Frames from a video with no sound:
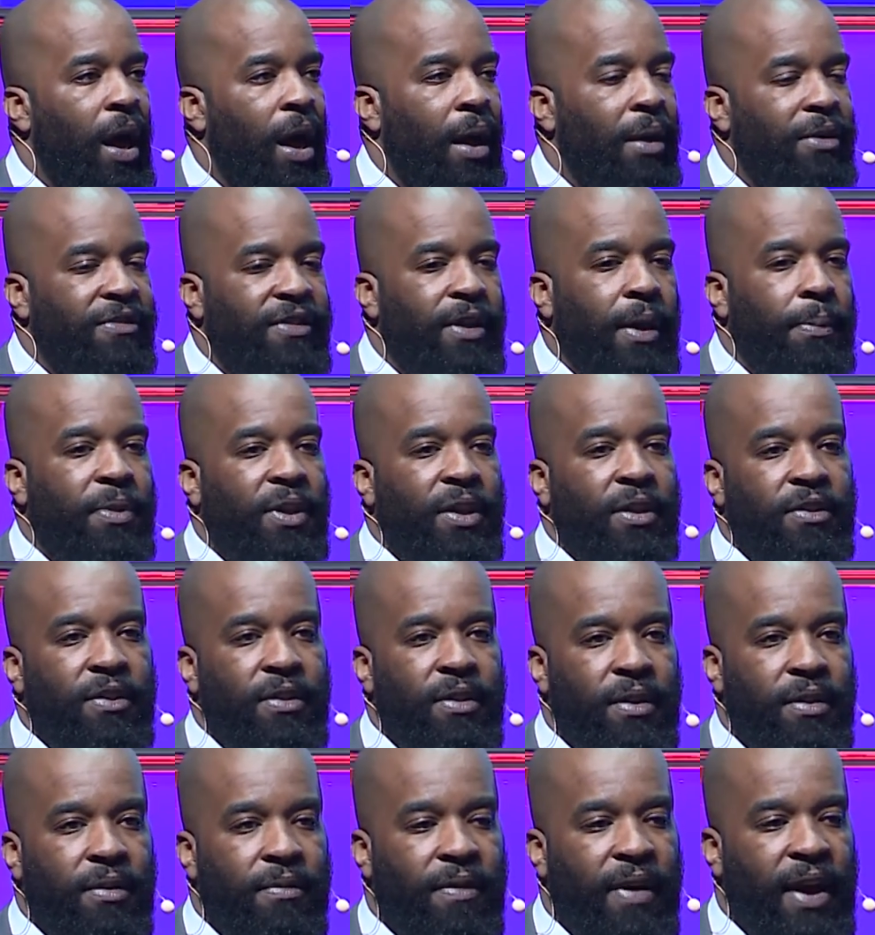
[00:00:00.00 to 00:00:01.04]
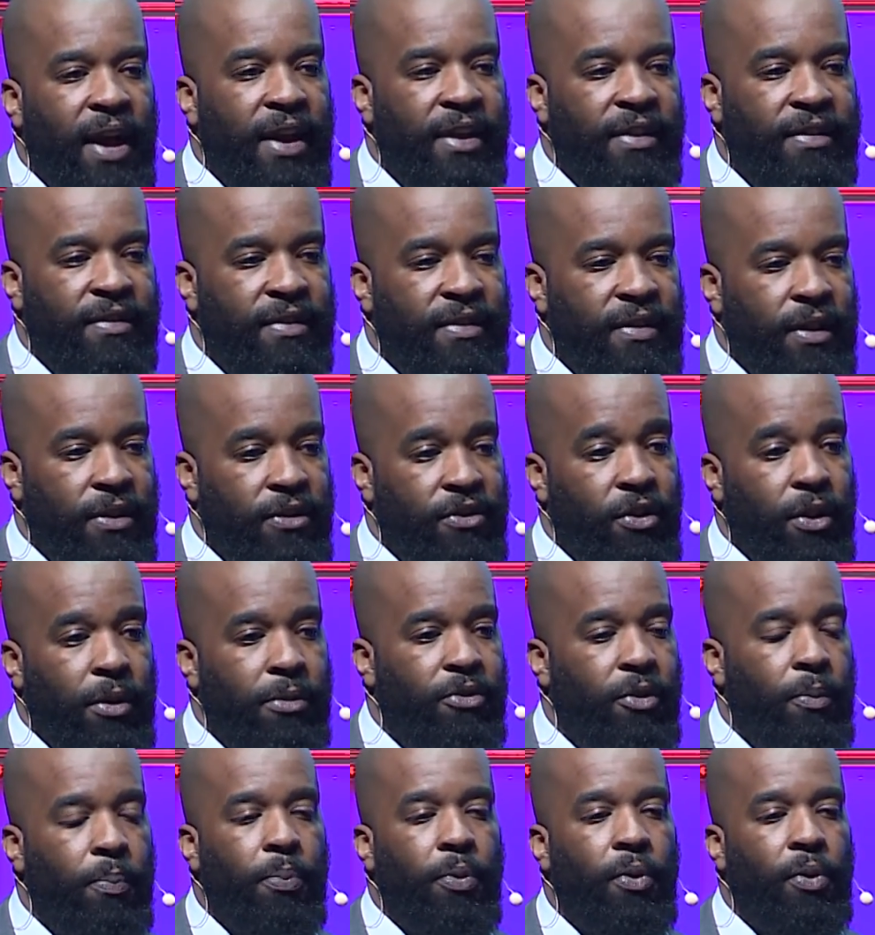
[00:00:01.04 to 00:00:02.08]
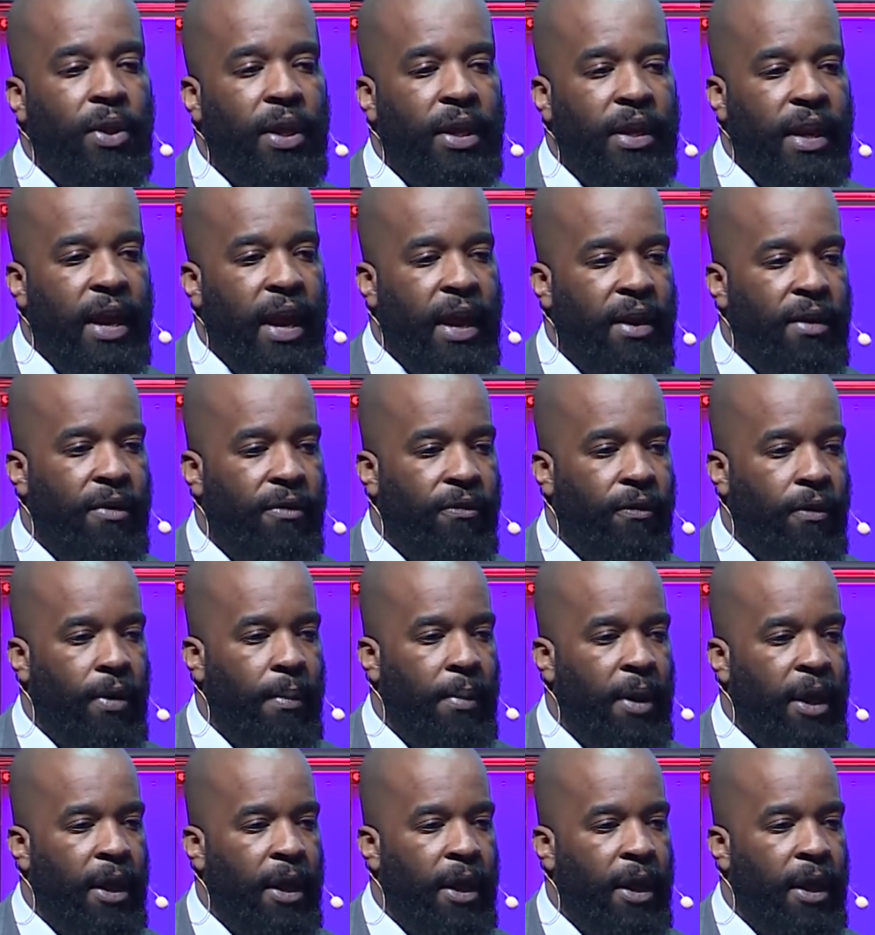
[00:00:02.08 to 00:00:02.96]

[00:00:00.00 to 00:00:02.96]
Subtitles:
something to the device in terms of pulling data from